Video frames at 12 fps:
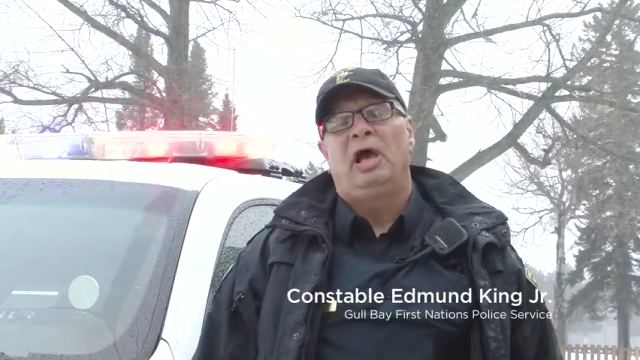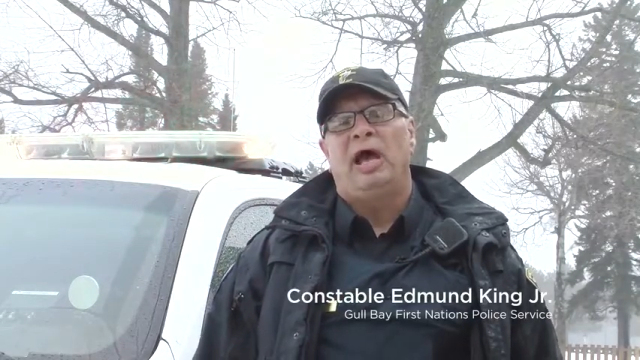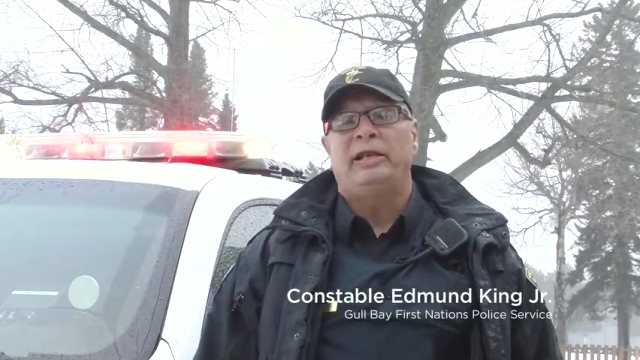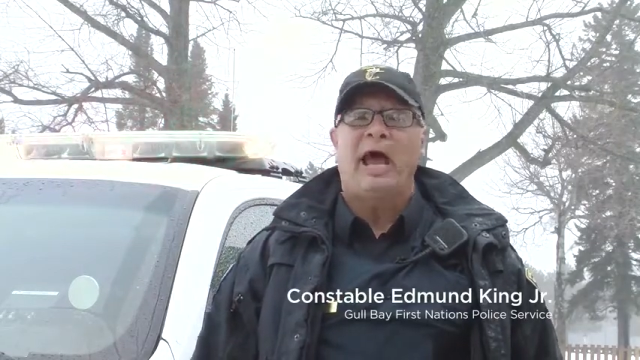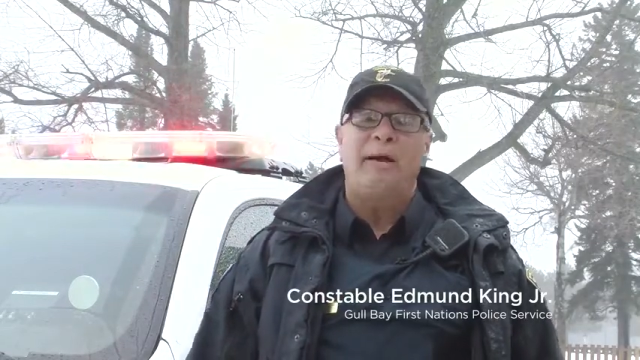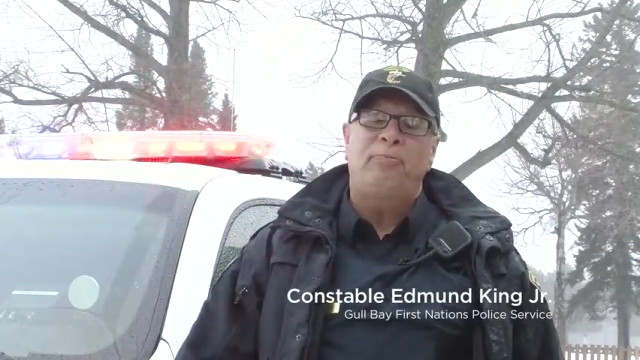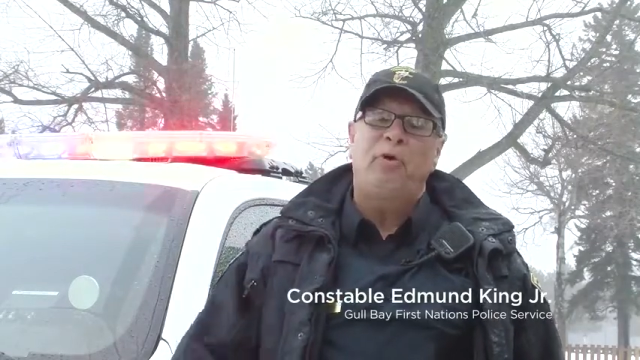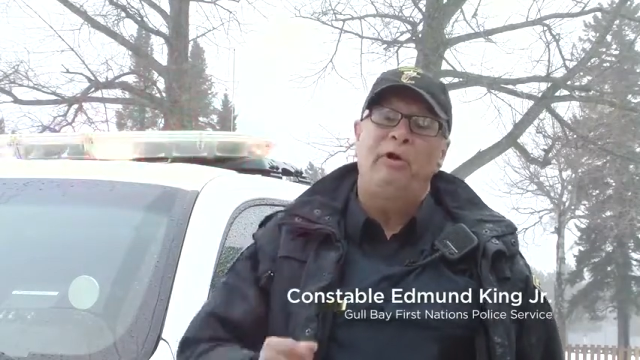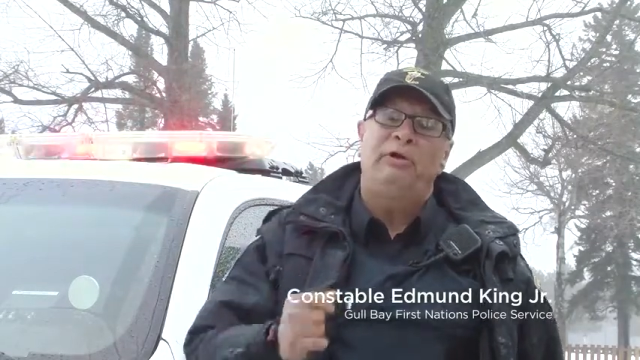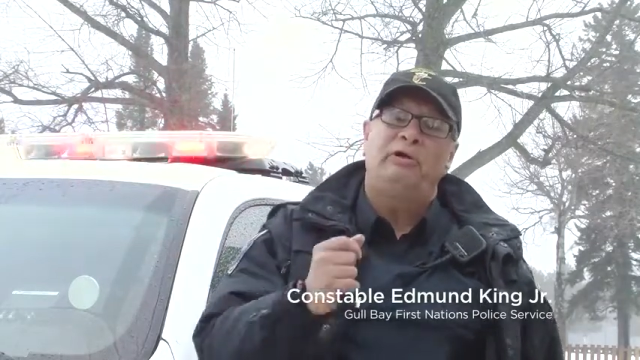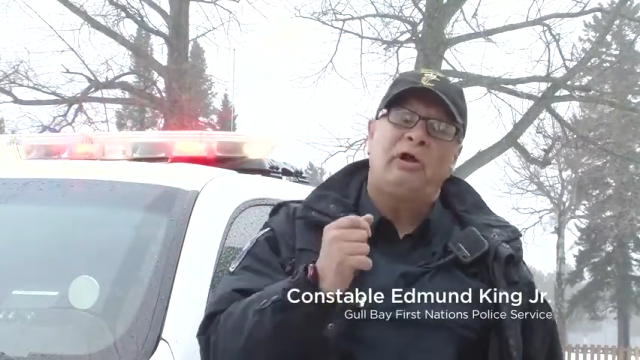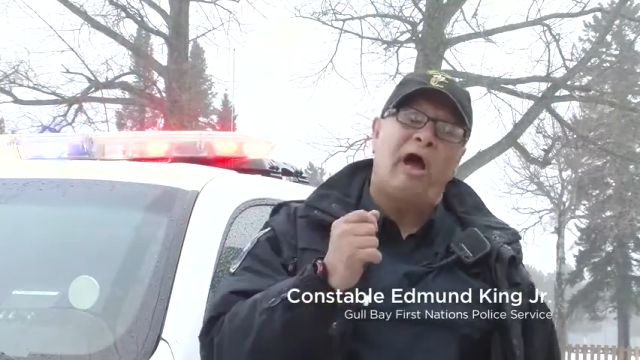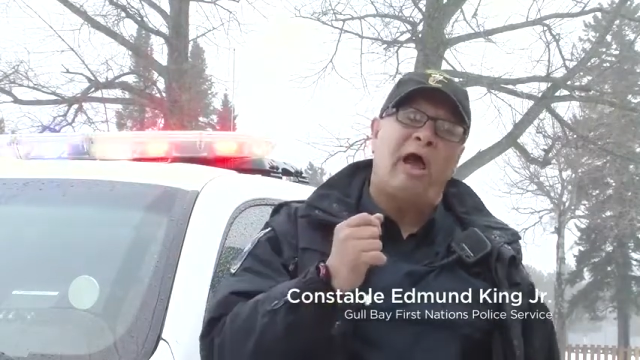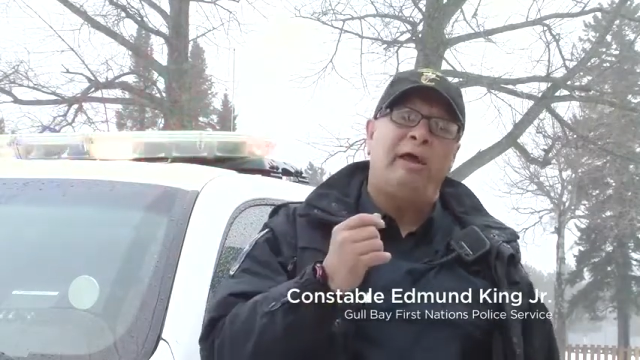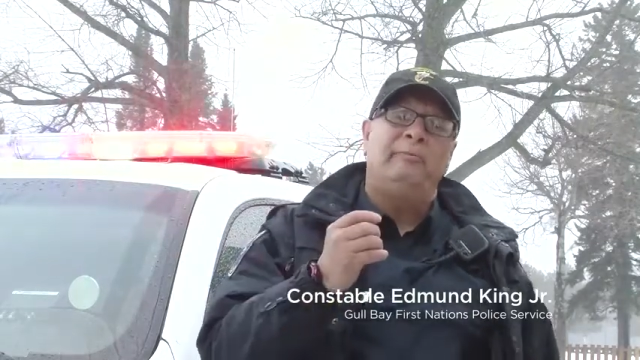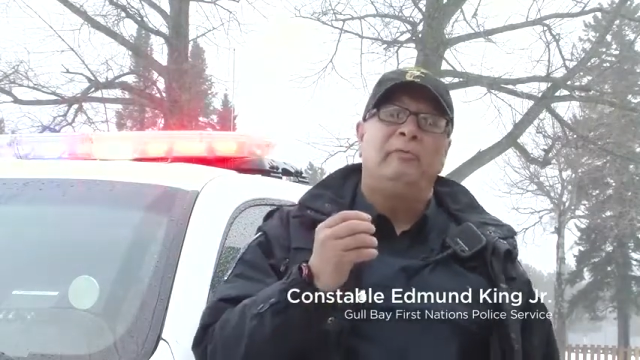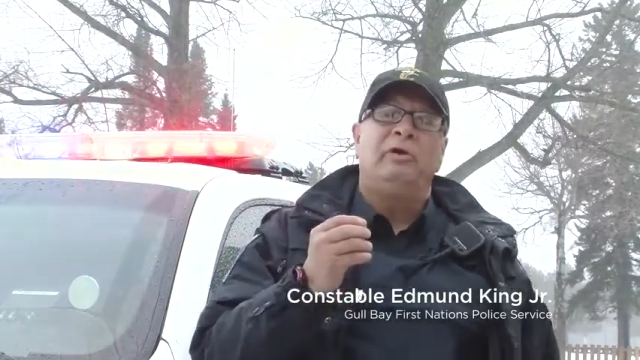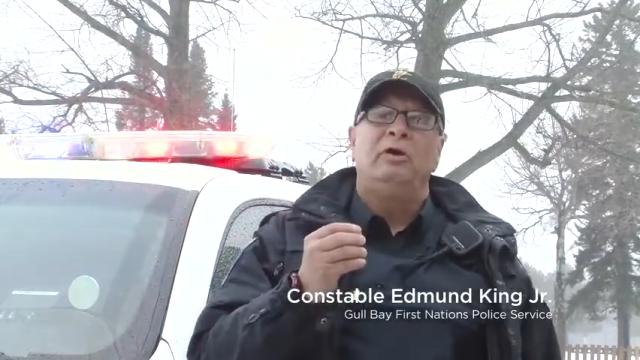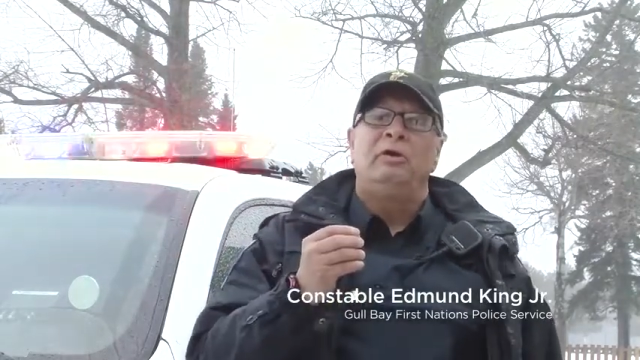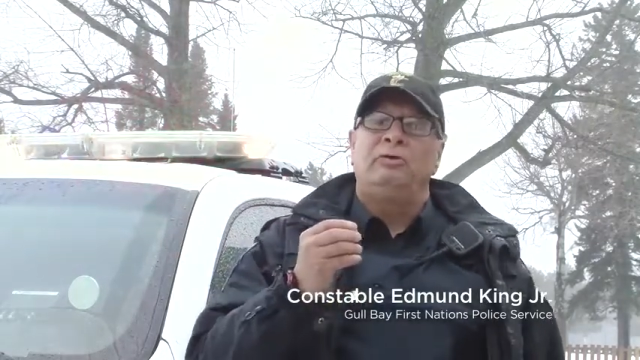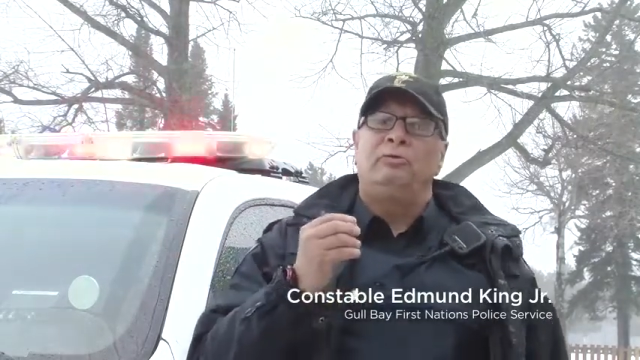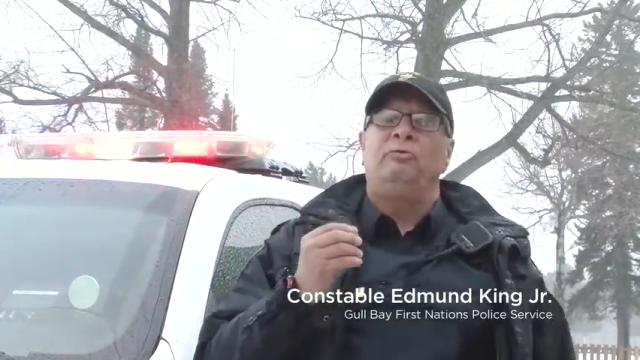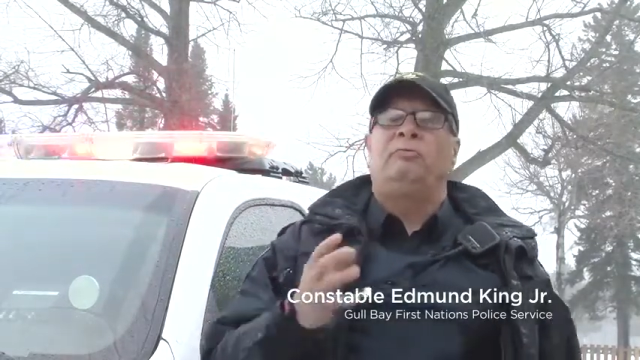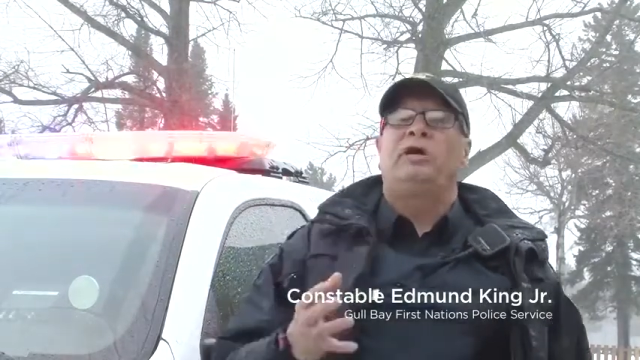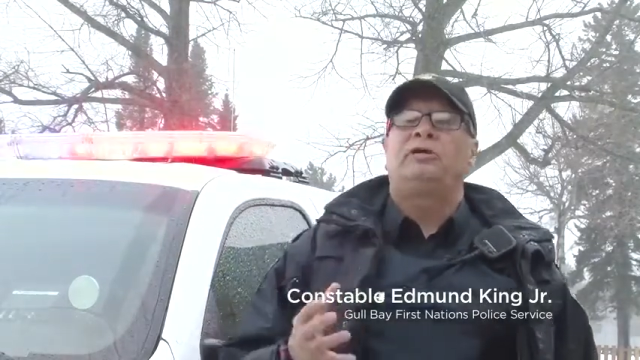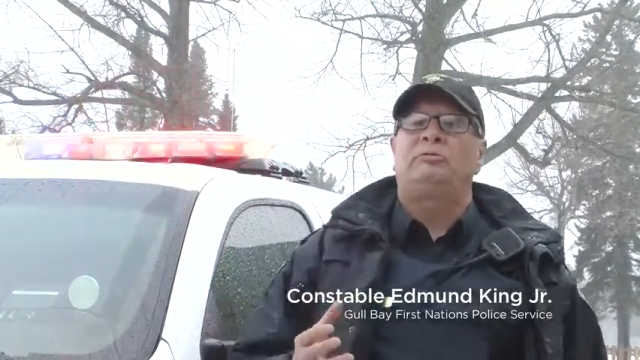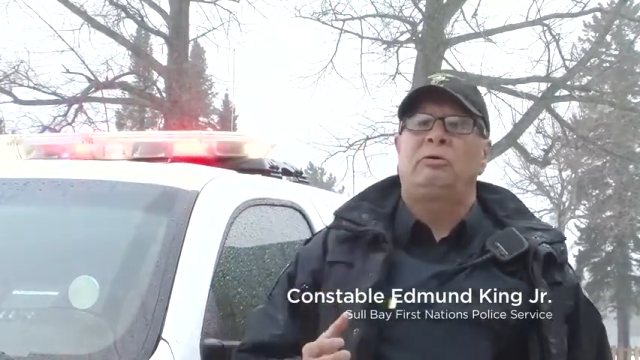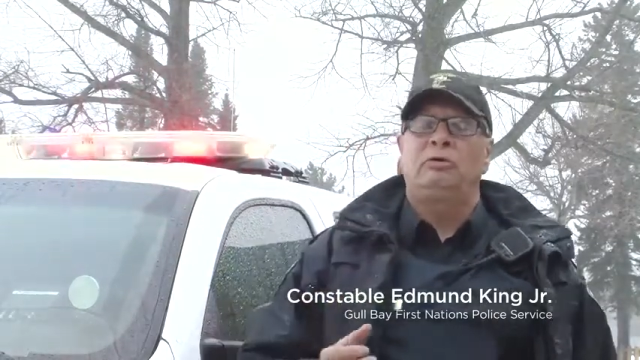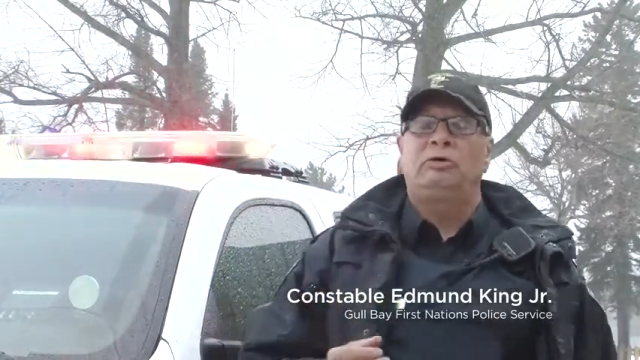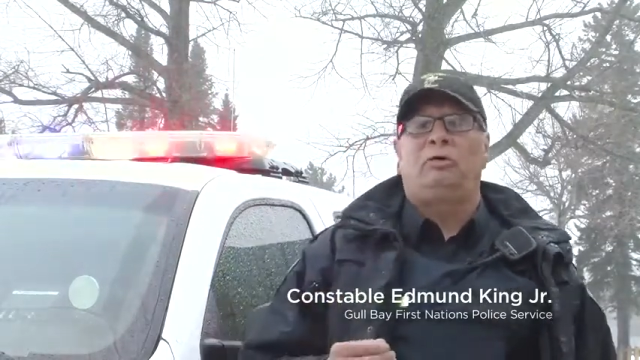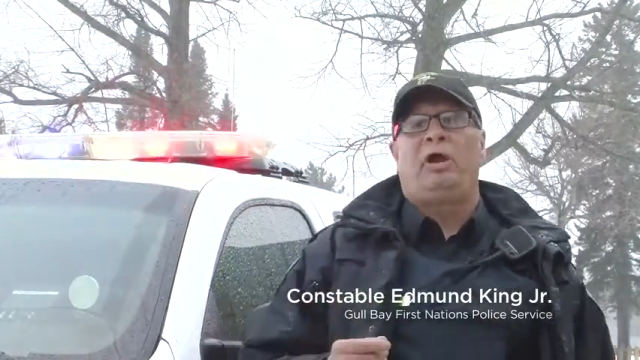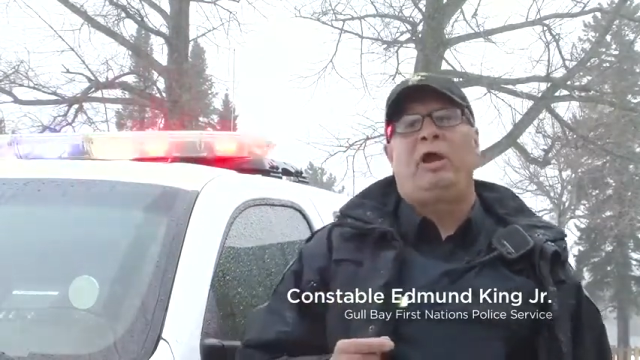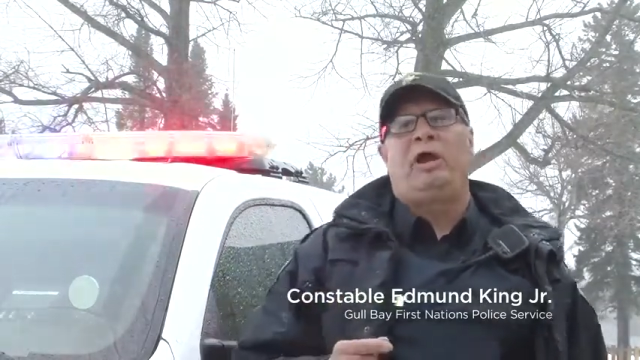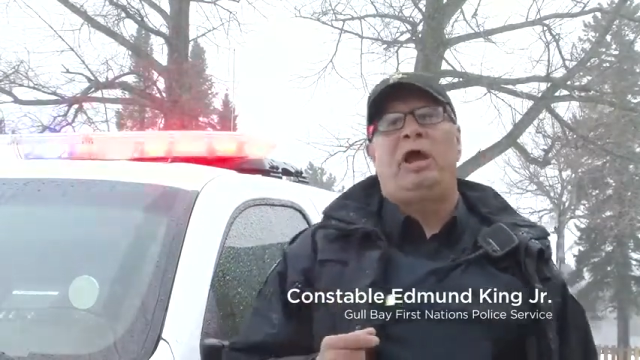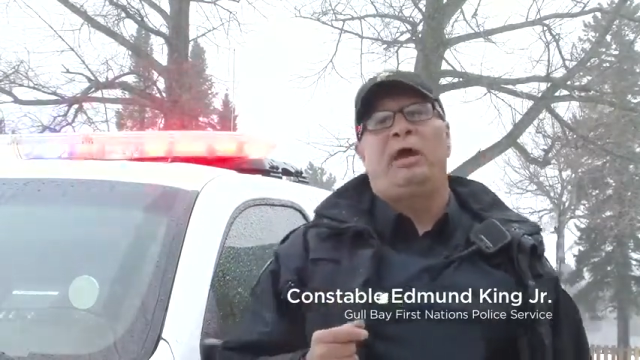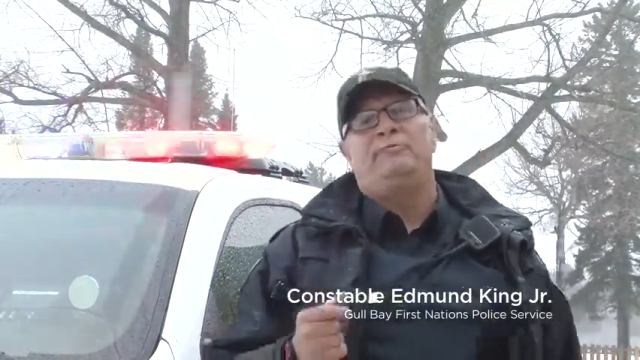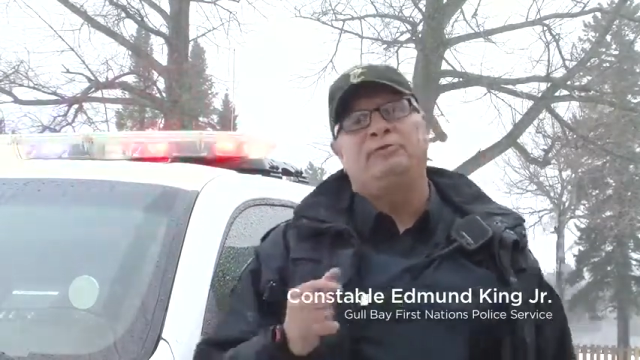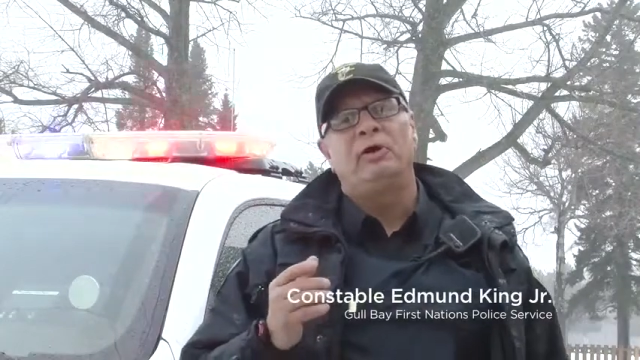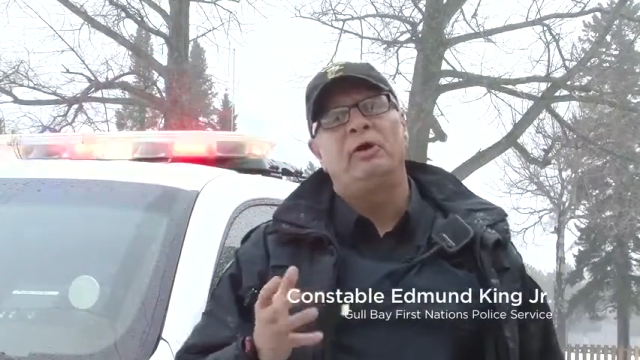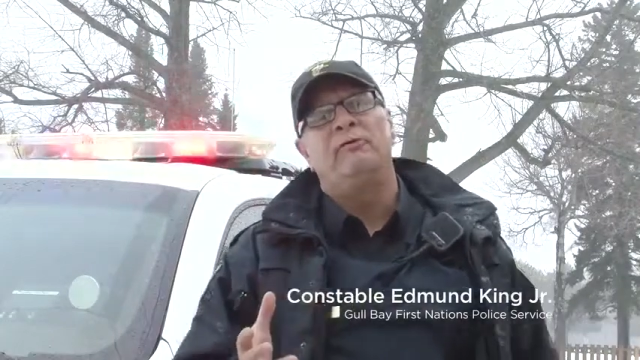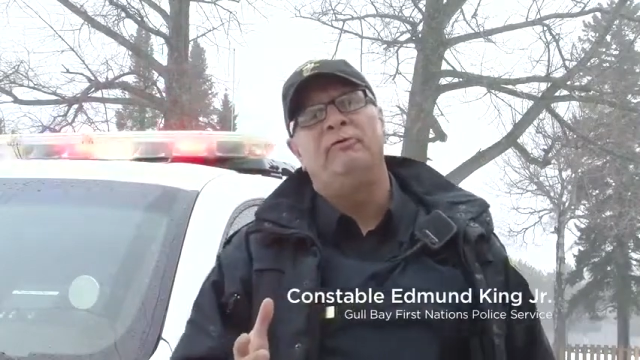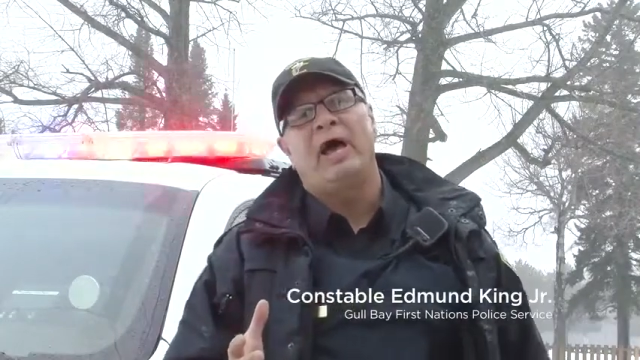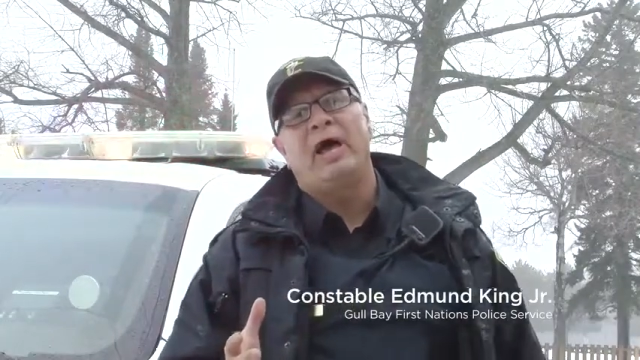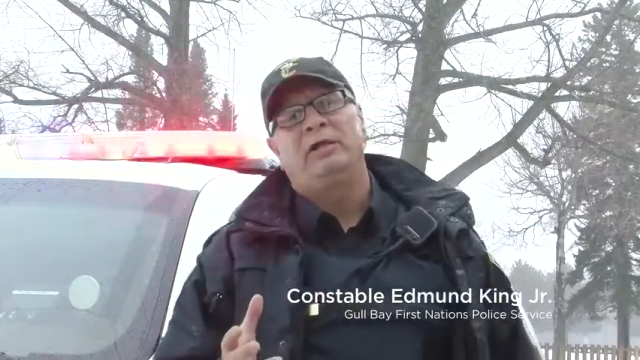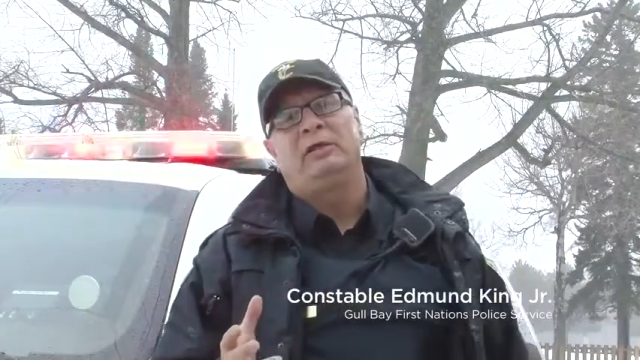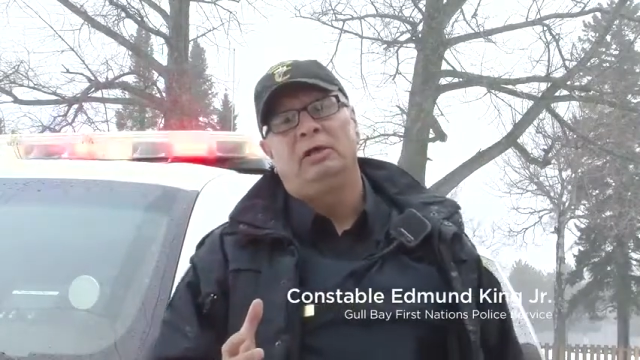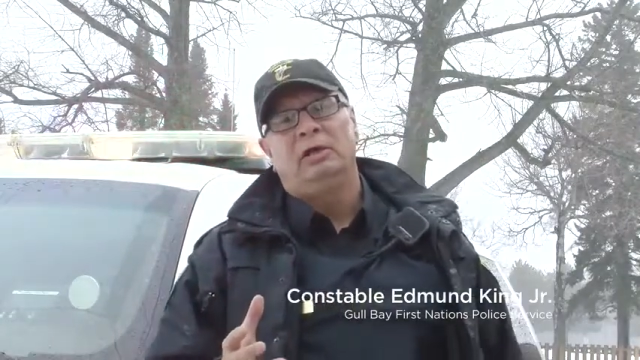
At that point in time, through my stroke training, I observed that